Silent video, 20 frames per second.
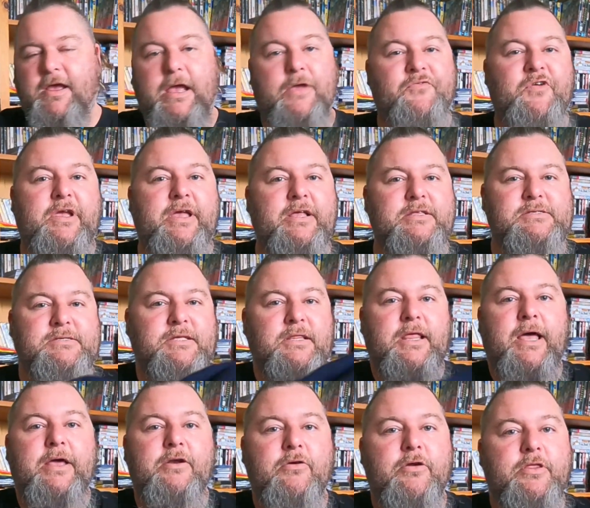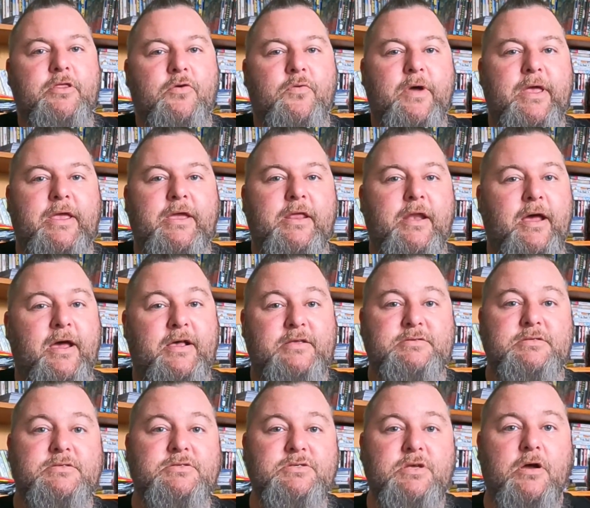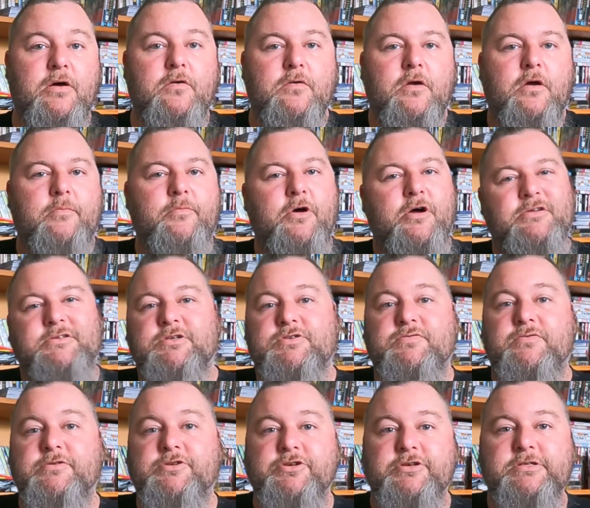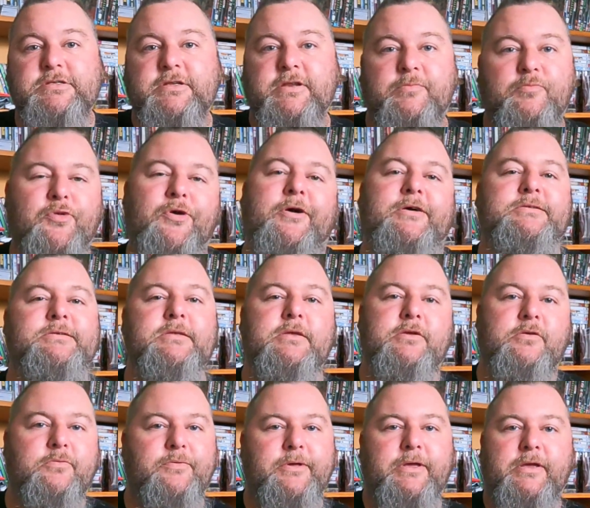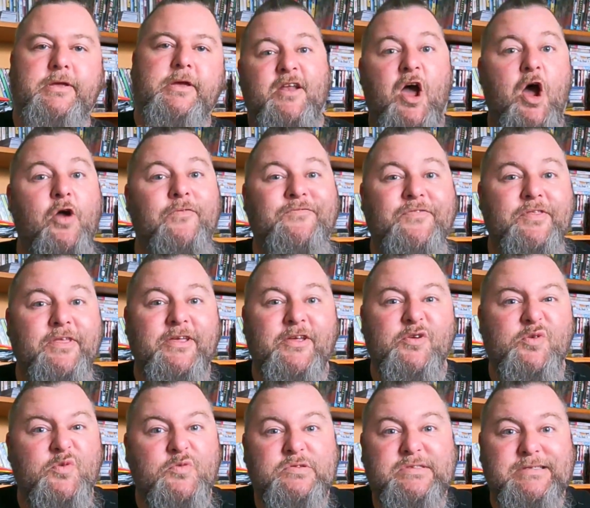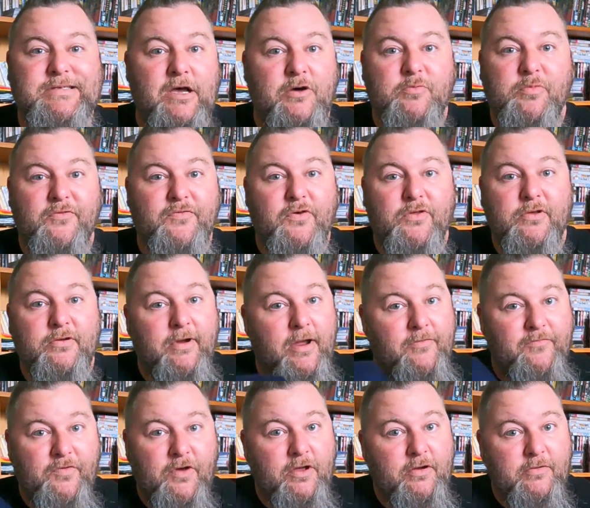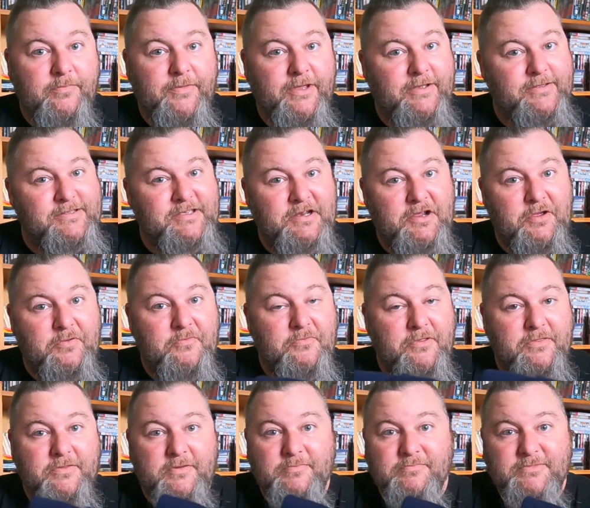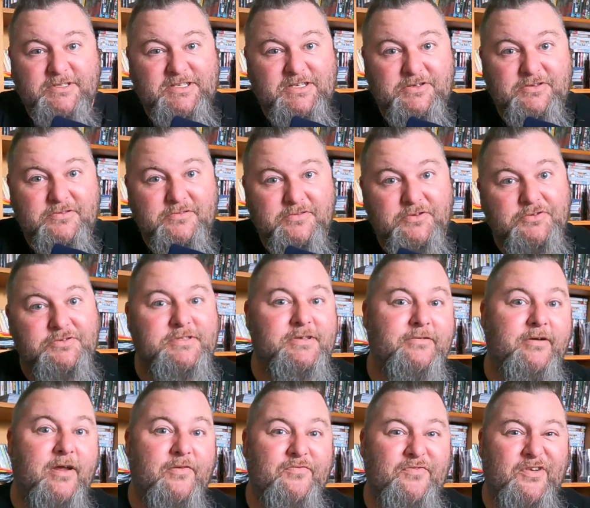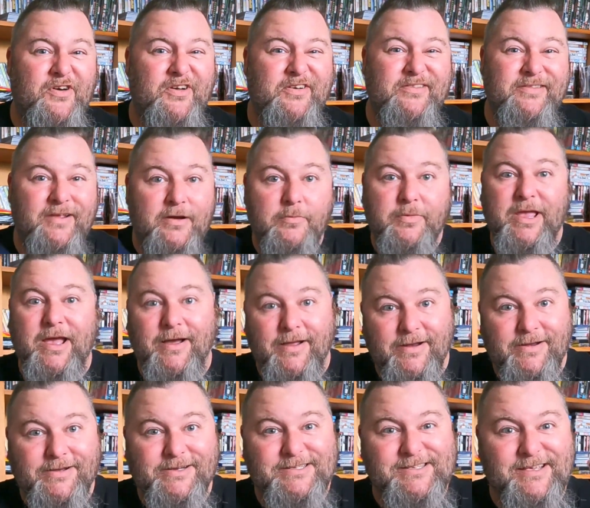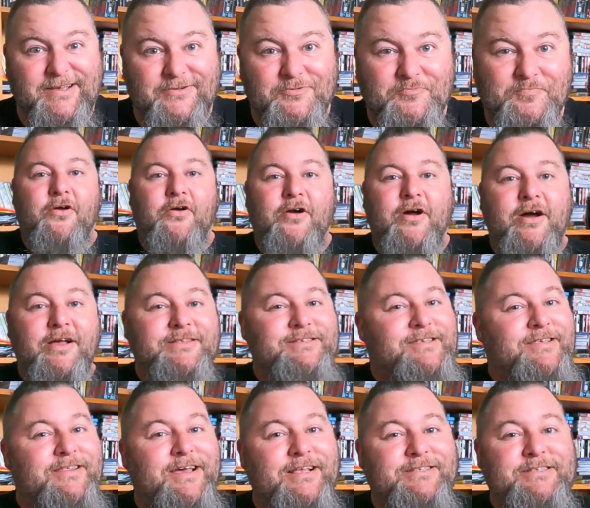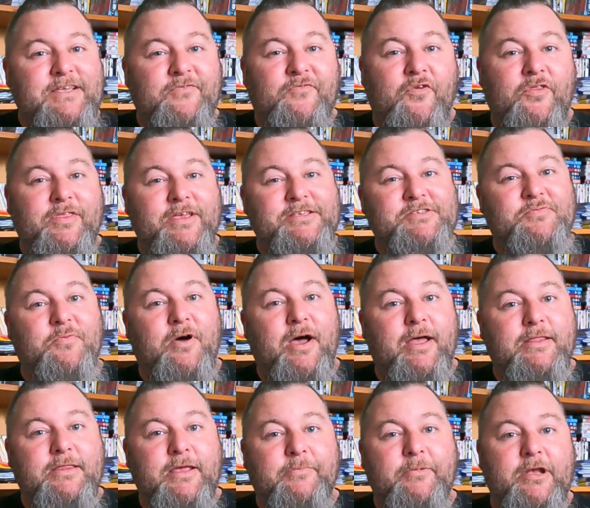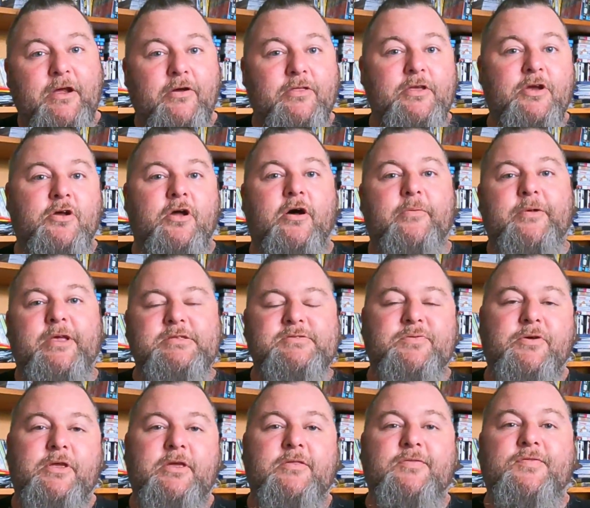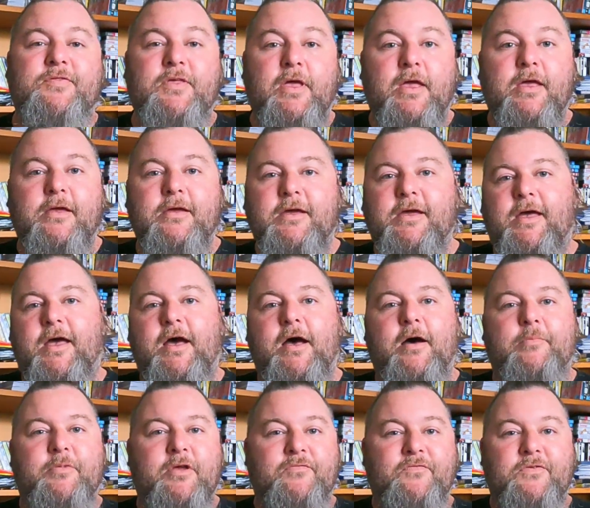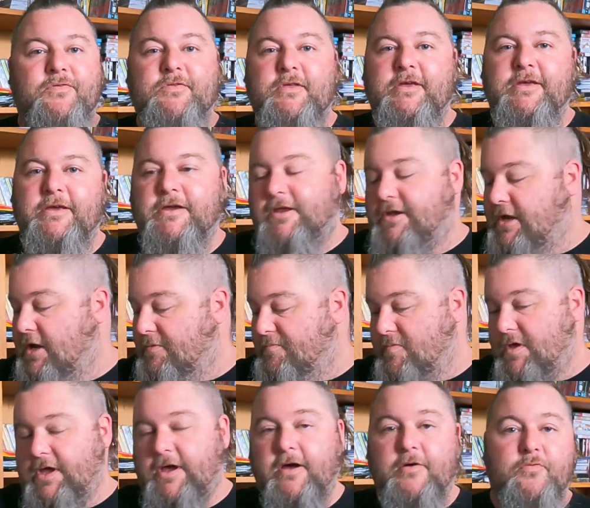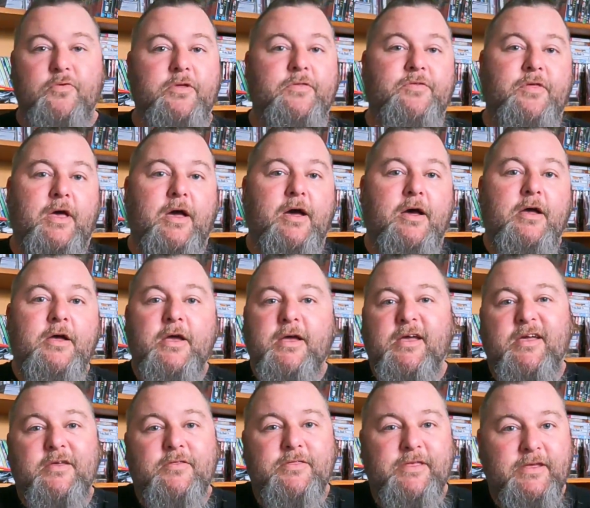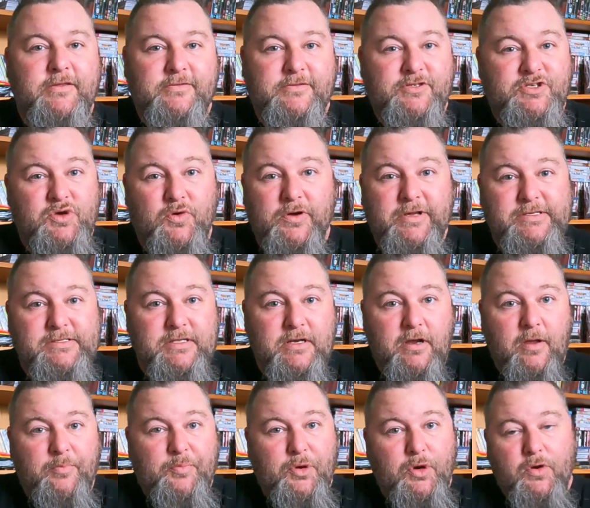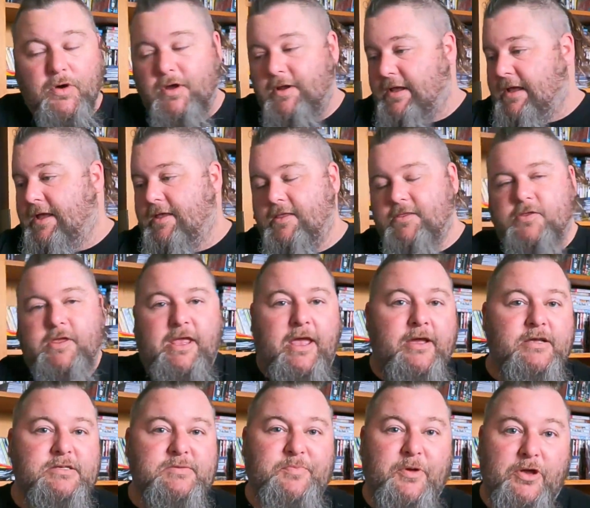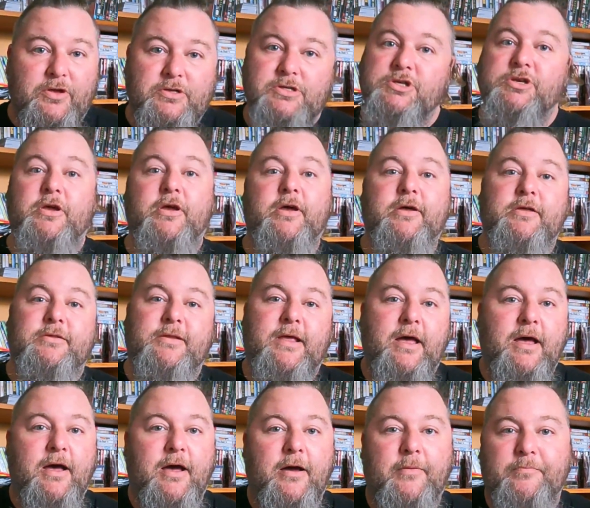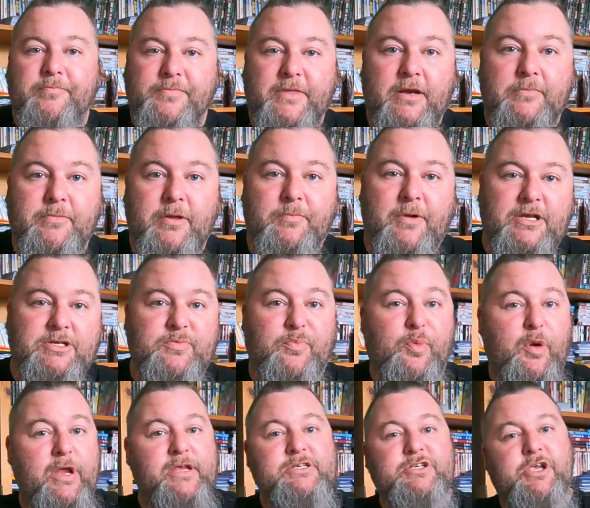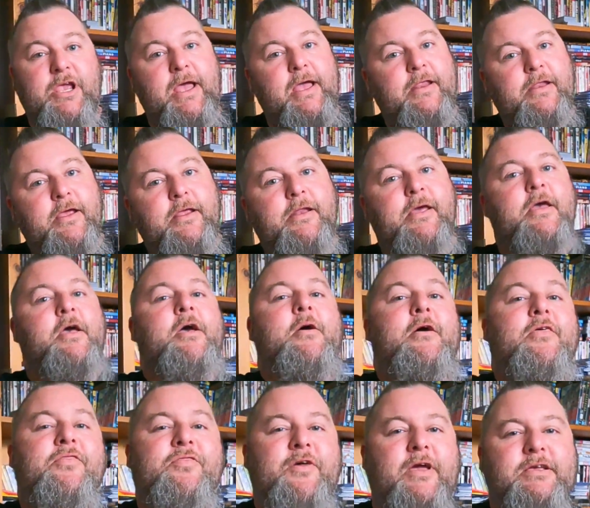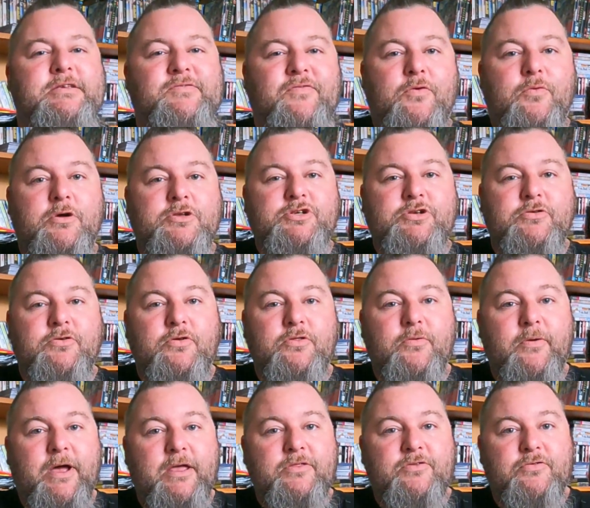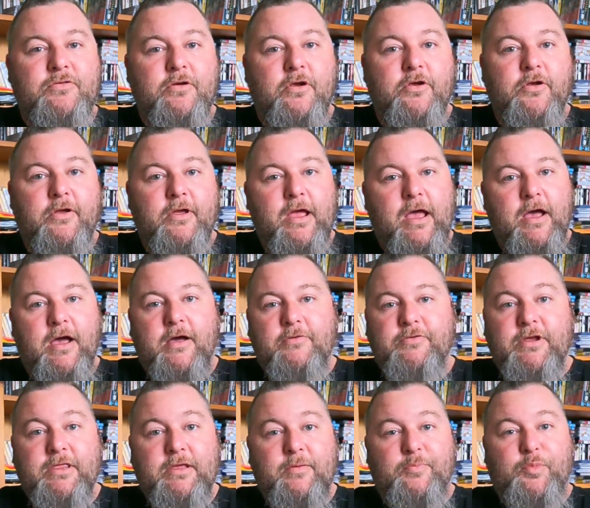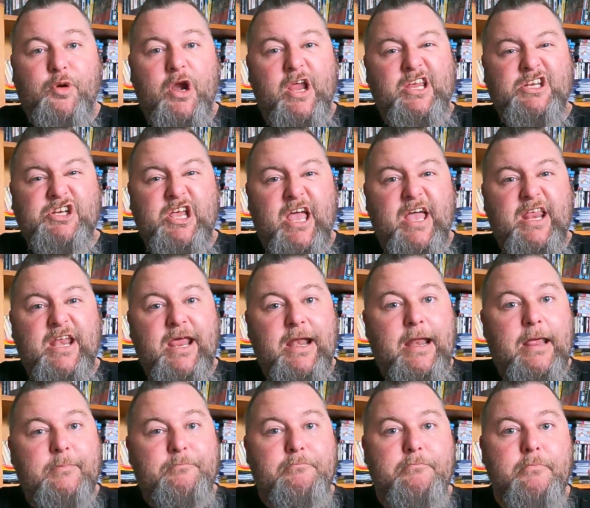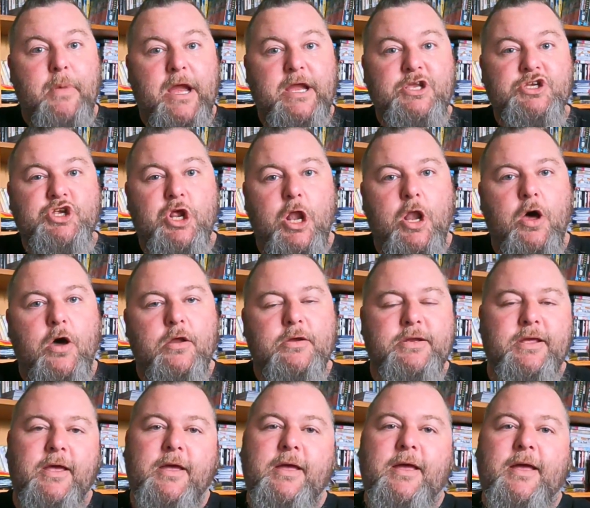If it gets to later in the week and it hasn't sold, I might just reduce it in price a little bit. Hopefully it'll sell before the grand final, because I don't want them to lose the grand final and it'll be harder to sell. Alright, so that's it for this one. Let me know in the comments what you think. If you think you can help me out with the toys that I bought and the Expo shirt, that'd be much appreciated. Thanks for watching all the way through. Really appreciate it. It means a lot.